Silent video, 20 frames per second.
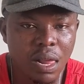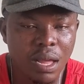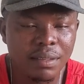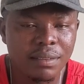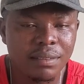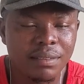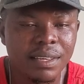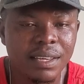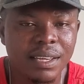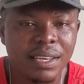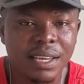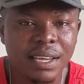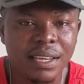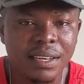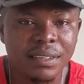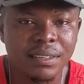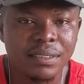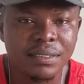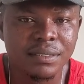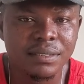I think
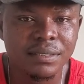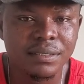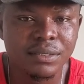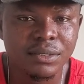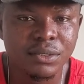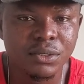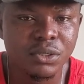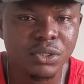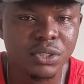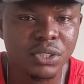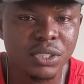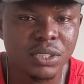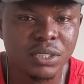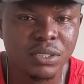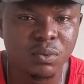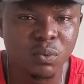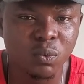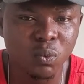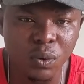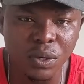that you
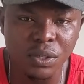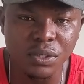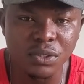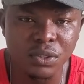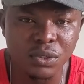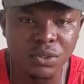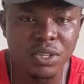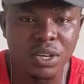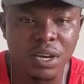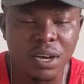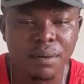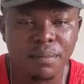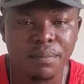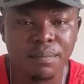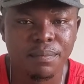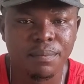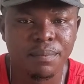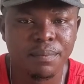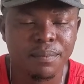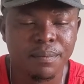shouldn't waste your time.
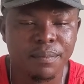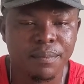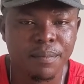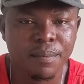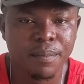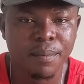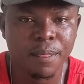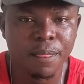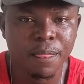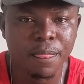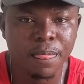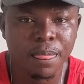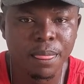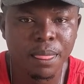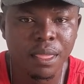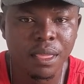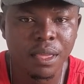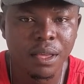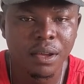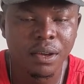
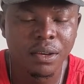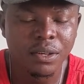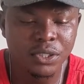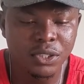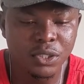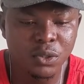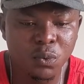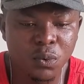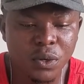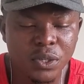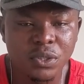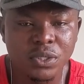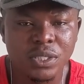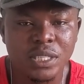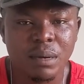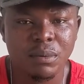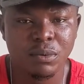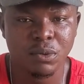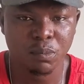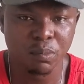She didn't waste her
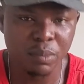time to